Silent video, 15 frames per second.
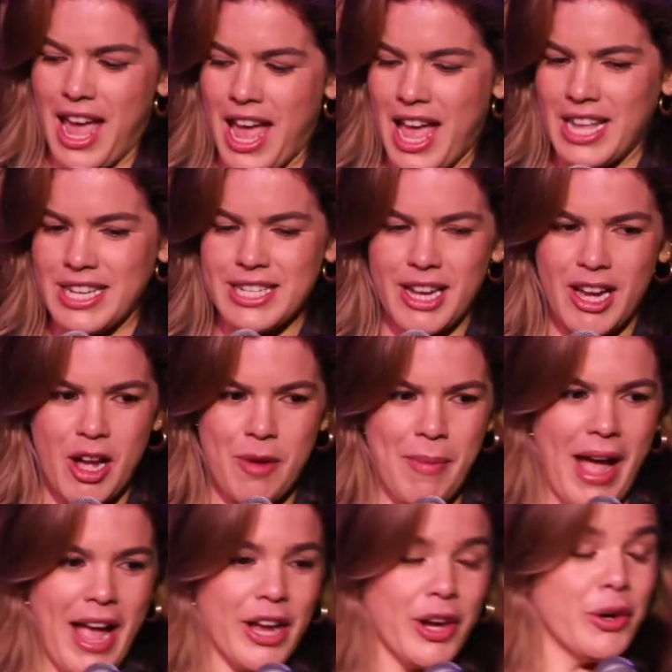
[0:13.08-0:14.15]
and
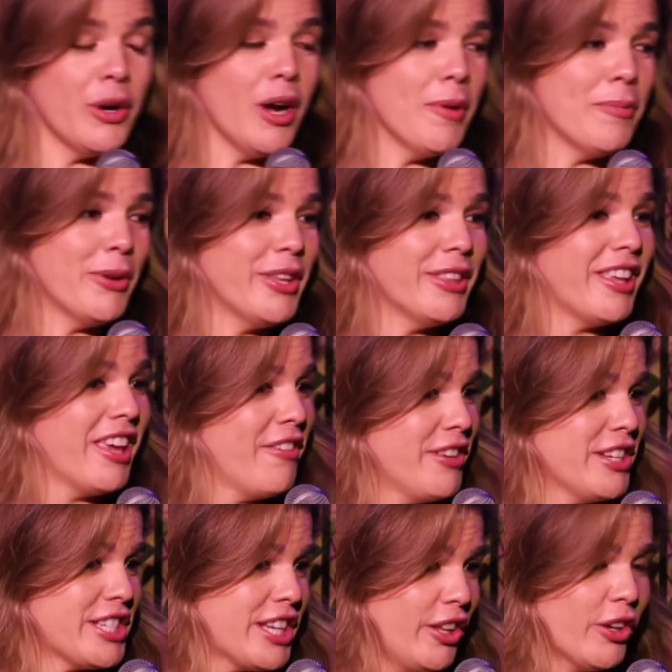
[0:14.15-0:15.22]
I grew up with
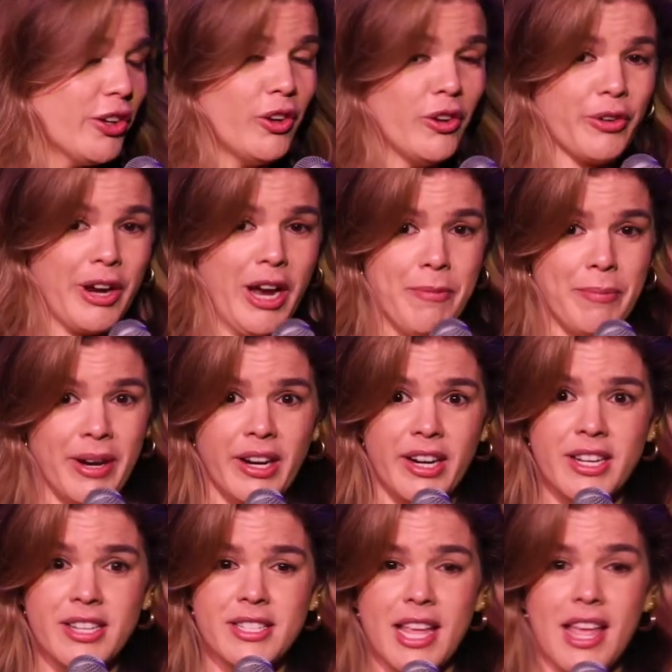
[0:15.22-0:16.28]
evangelical
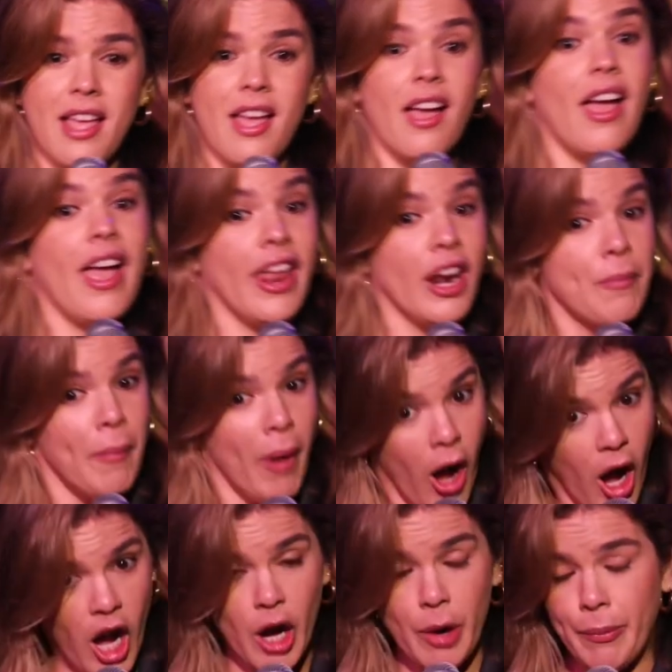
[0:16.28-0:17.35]
grandparents and a
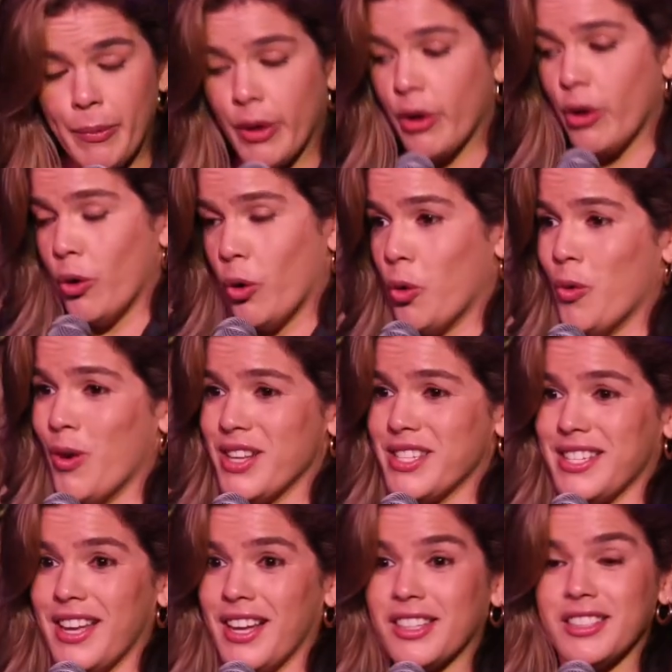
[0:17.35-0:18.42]
mom who
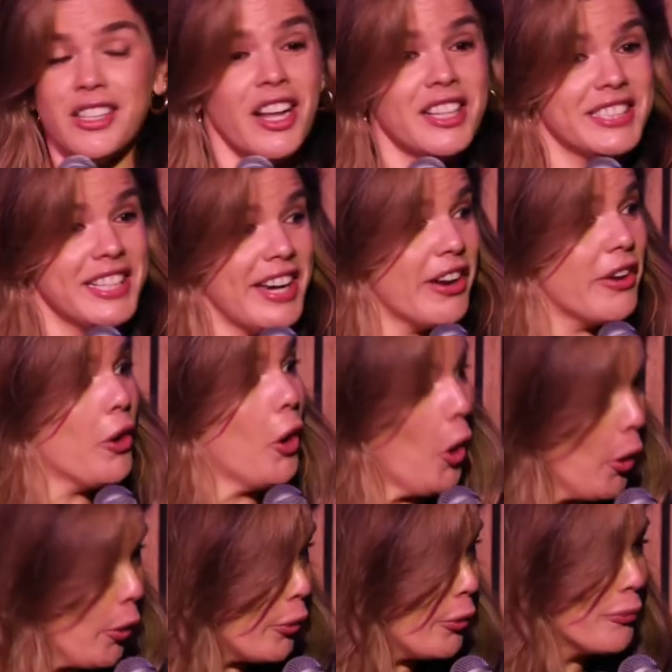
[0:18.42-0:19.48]
was a closeted
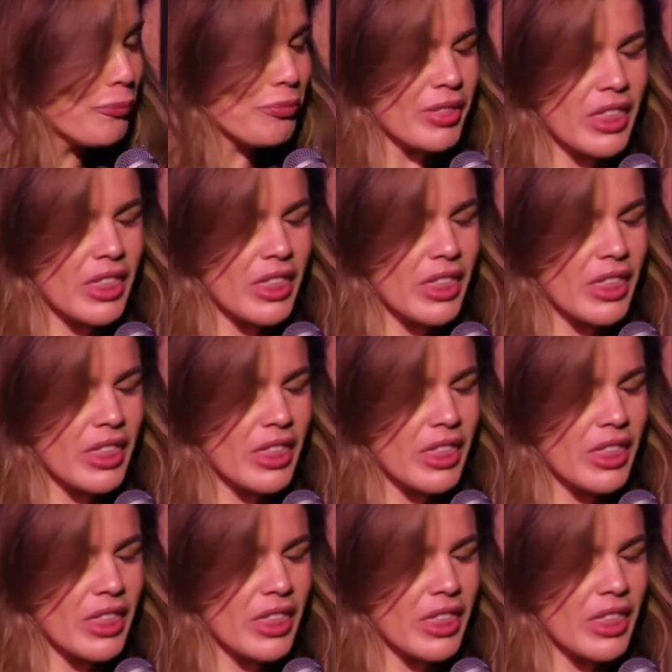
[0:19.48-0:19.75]
hoe.